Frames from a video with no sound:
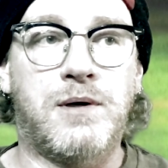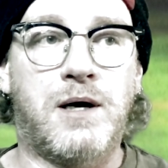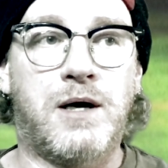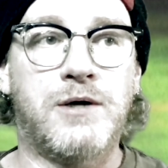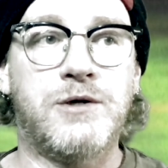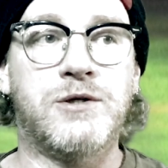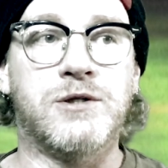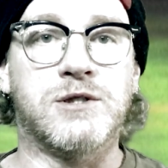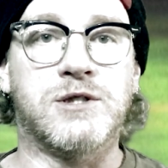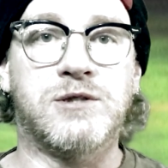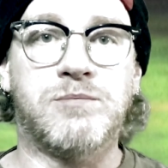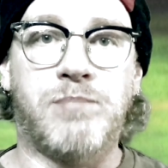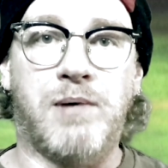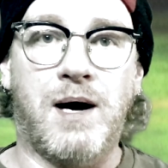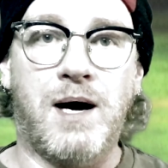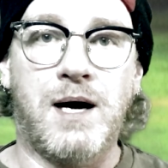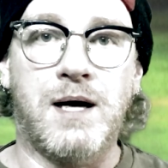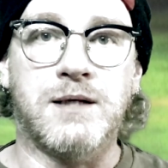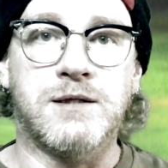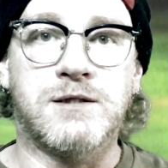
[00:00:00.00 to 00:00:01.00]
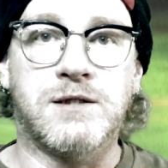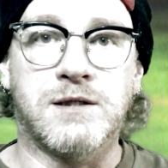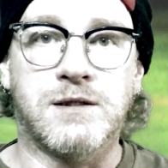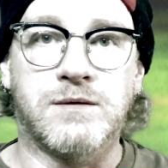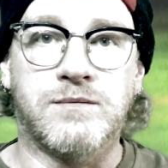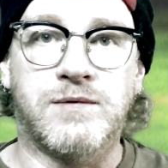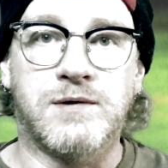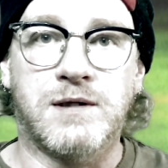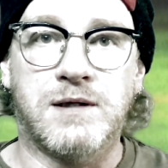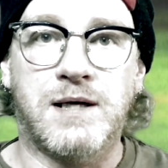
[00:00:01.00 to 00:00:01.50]
hundred spots like
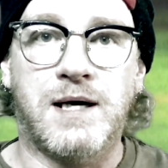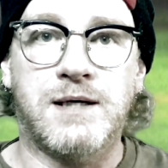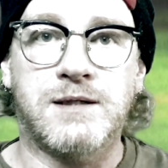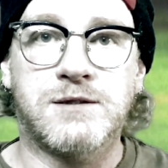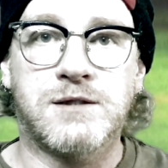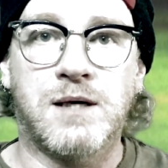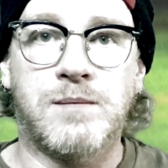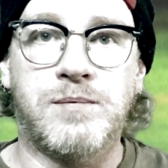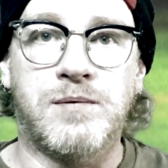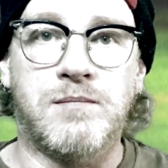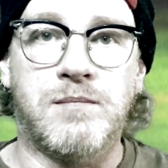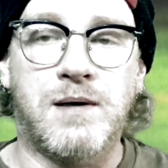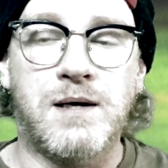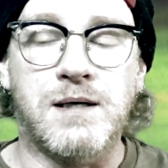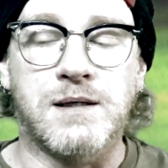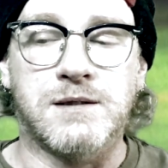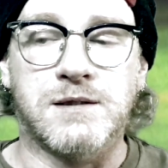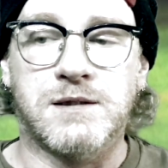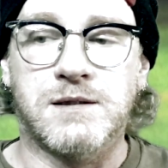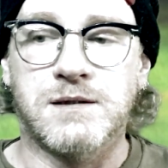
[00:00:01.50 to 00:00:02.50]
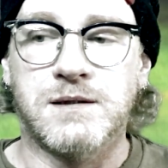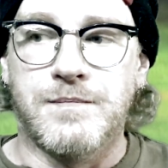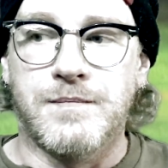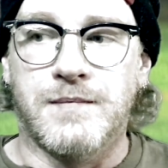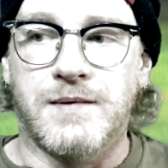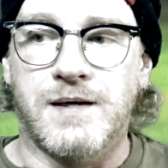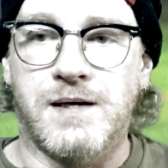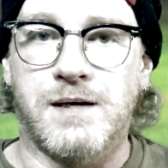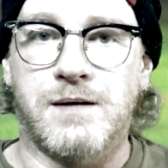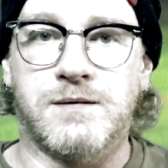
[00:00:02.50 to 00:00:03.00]
over the last couple months.
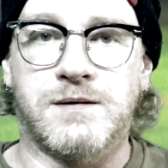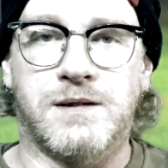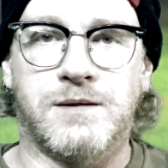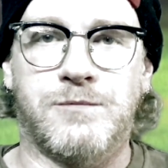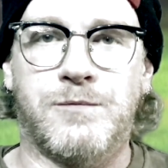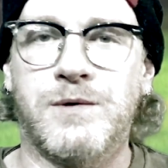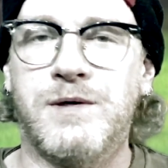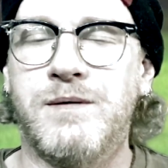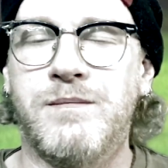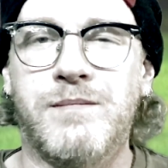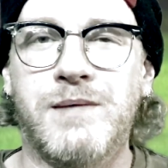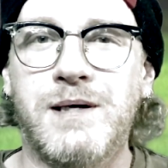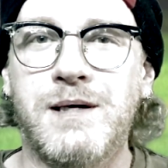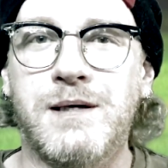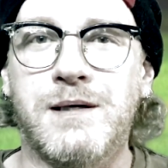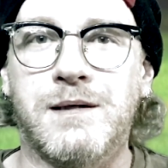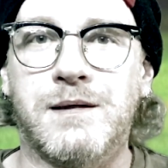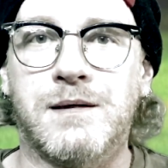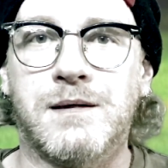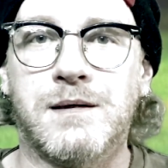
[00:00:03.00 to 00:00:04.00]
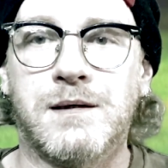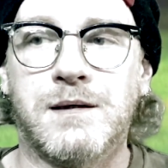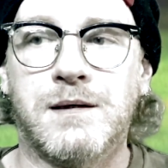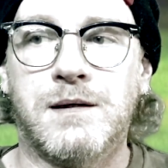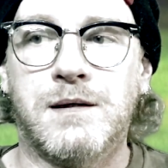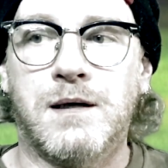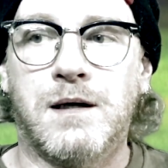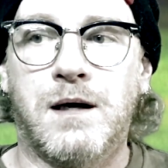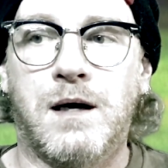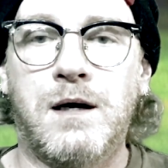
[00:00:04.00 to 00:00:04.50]
And I was like, what do you mean?
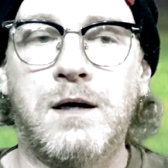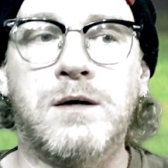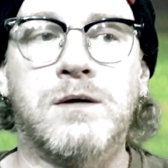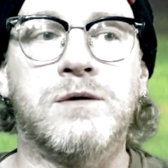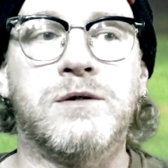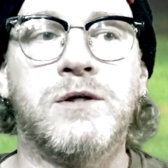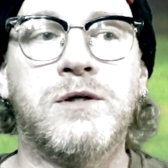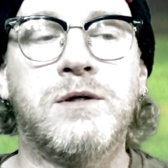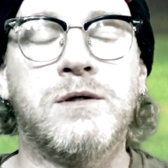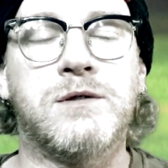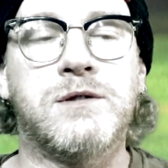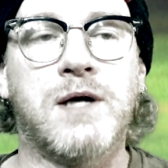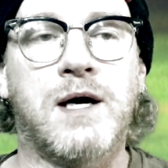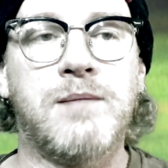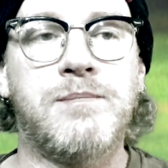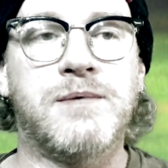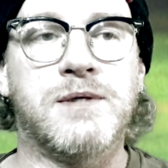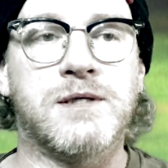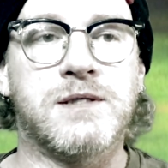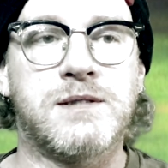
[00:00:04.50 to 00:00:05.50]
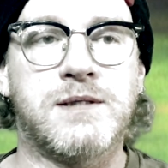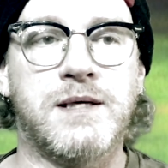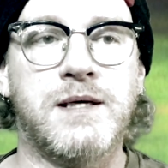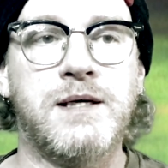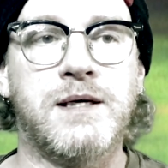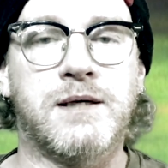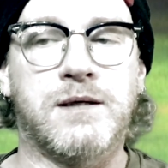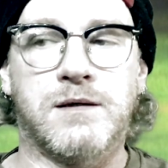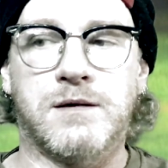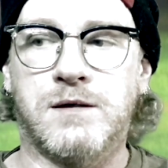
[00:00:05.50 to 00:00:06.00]
Oh, you can type this thing
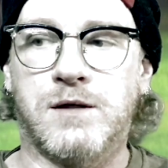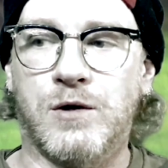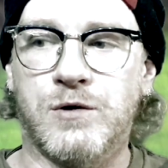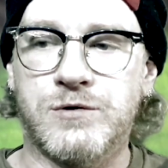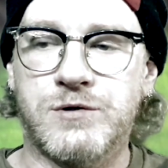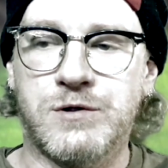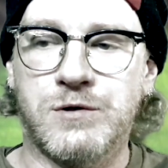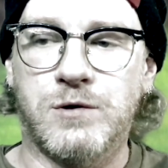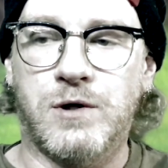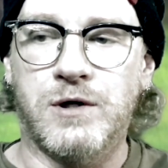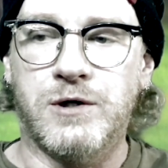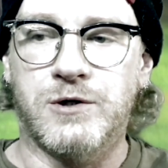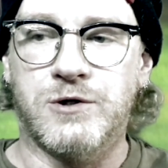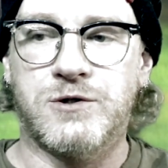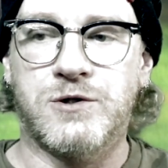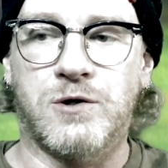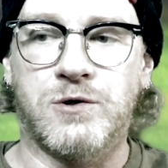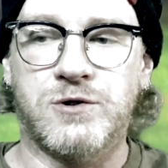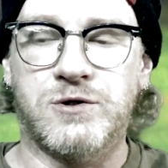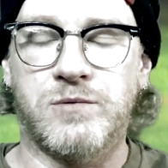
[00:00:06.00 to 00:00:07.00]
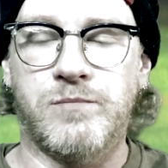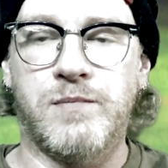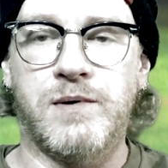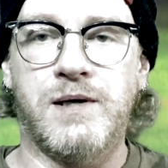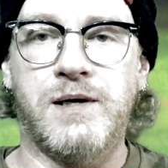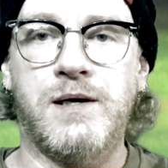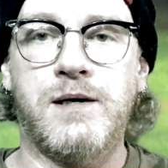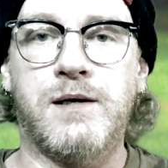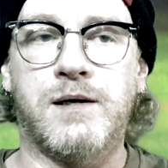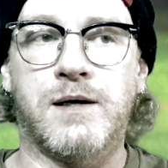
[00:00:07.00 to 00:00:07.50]
in, it goes through all your social
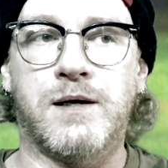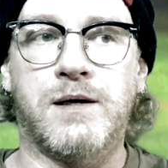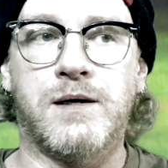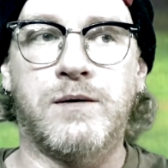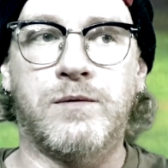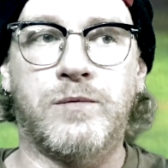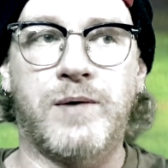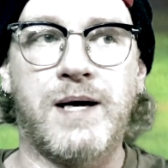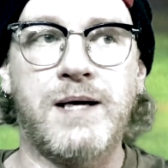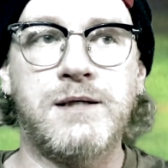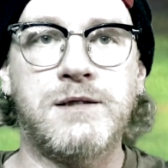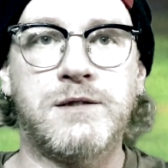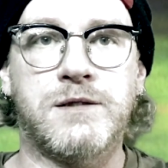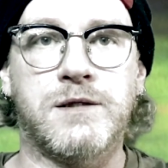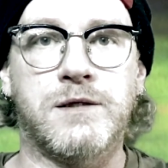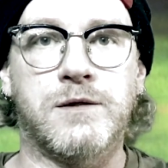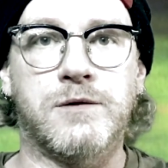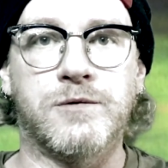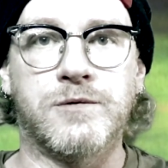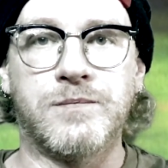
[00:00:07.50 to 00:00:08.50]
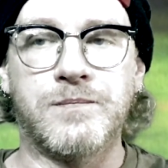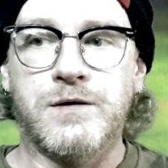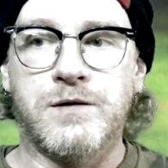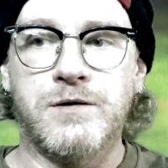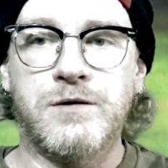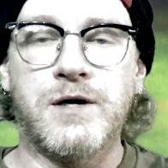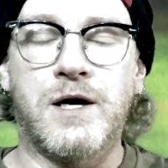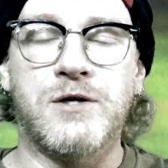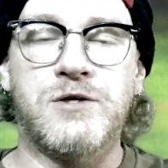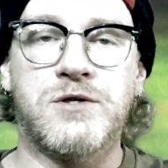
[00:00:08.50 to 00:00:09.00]
media and ranks you. You
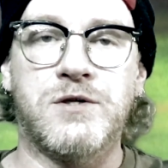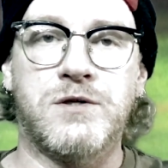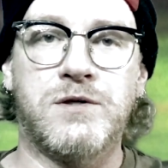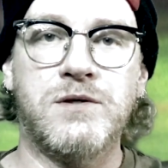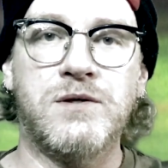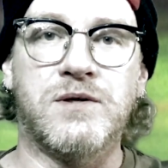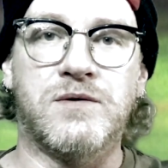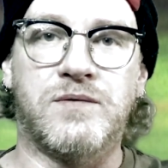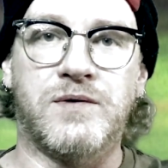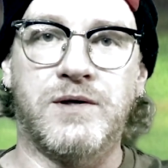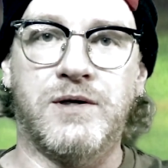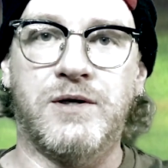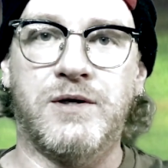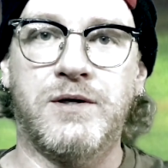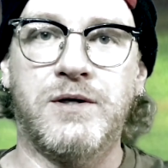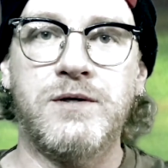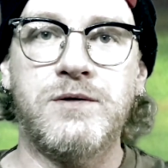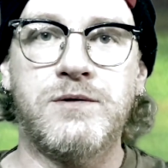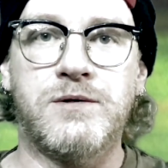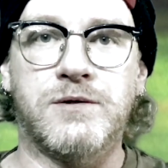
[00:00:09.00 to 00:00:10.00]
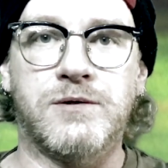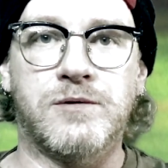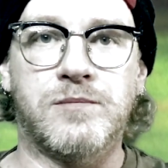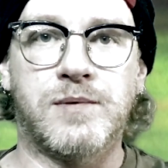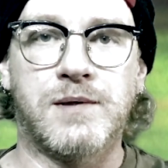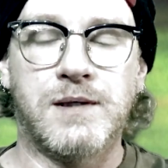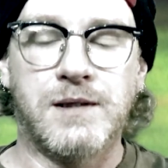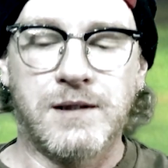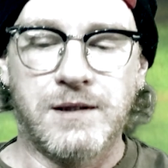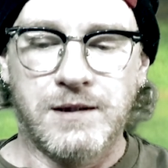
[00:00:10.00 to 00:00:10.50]
guys should do it for your YouTube.
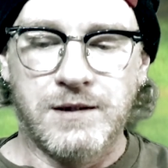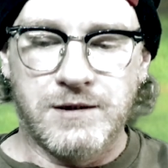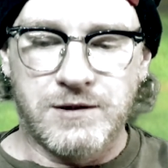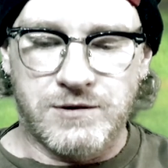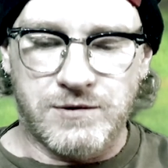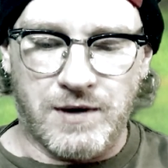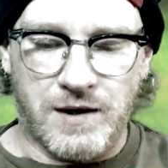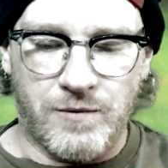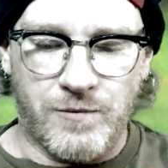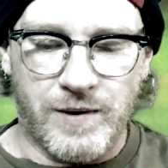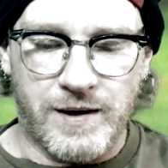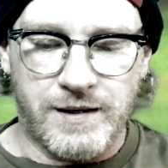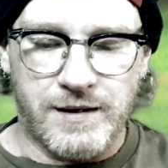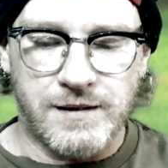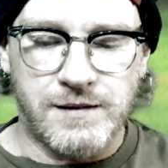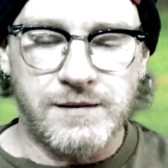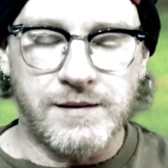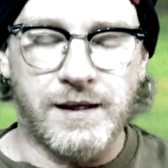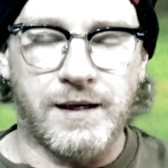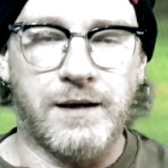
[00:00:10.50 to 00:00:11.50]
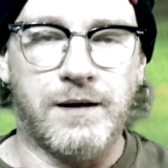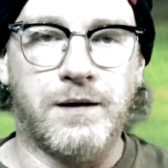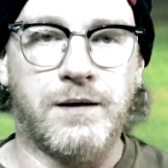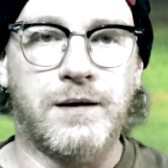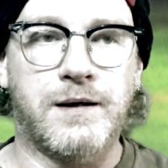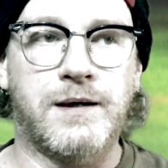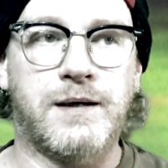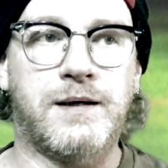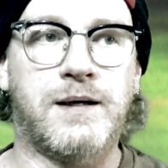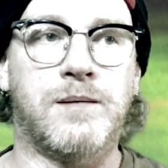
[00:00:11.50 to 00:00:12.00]
So I went in there
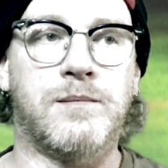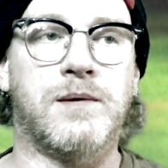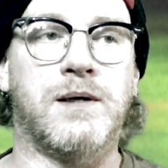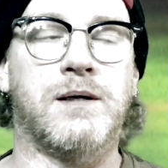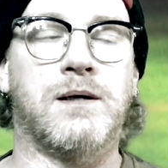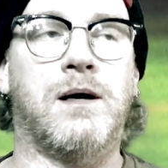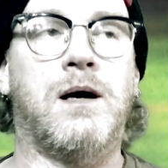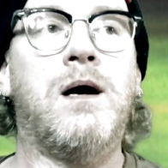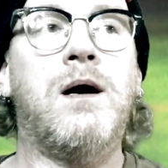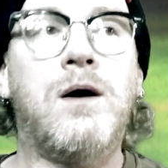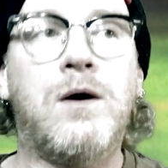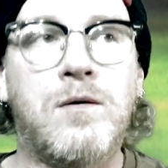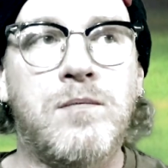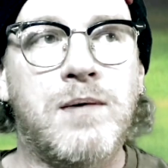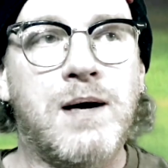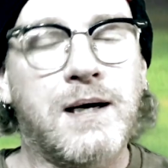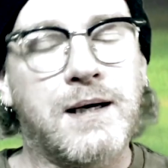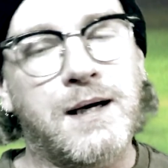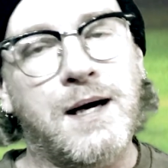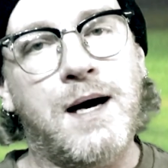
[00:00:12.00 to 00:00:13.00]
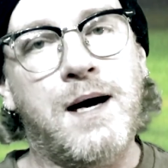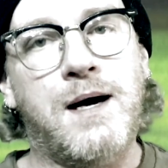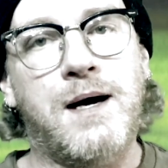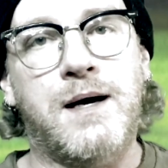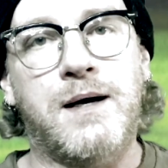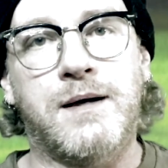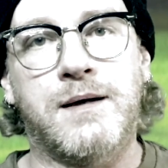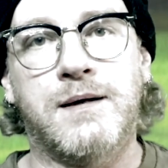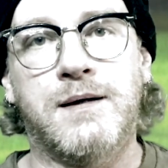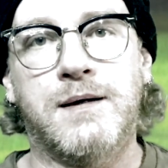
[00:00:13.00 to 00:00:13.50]
and I'm like, oh my
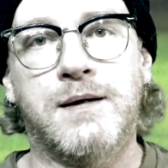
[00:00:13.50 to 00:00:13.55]
God,